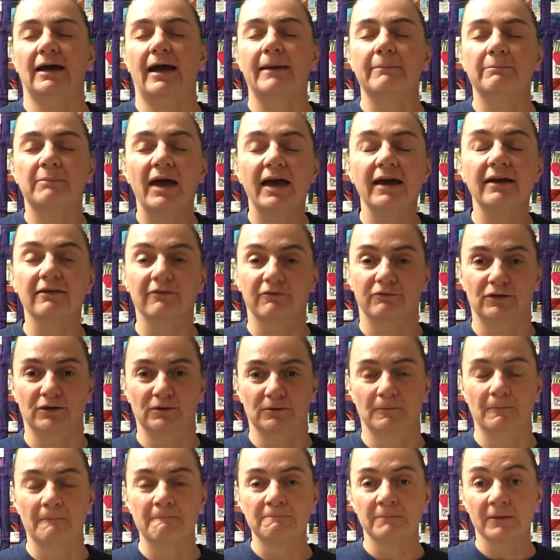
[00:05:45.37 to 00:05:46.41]
I beg of
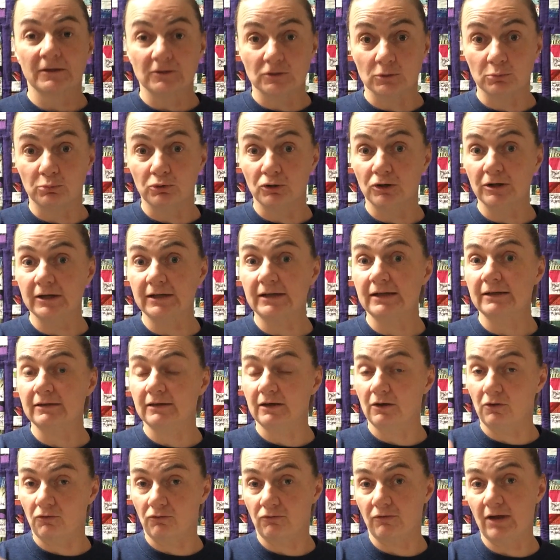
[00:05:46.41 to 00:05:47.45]
you to put
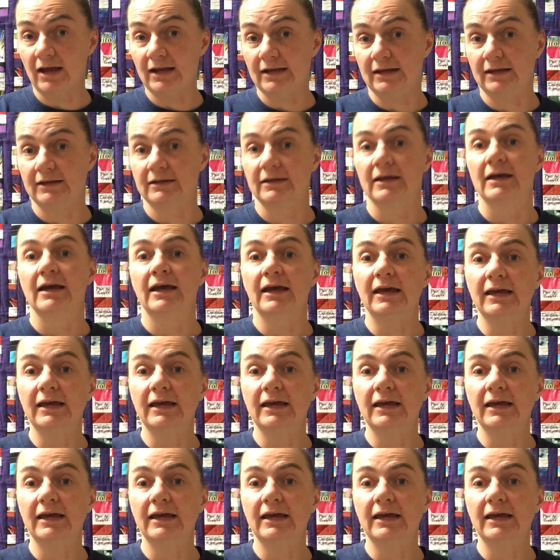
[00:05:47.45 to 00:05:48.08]
the credit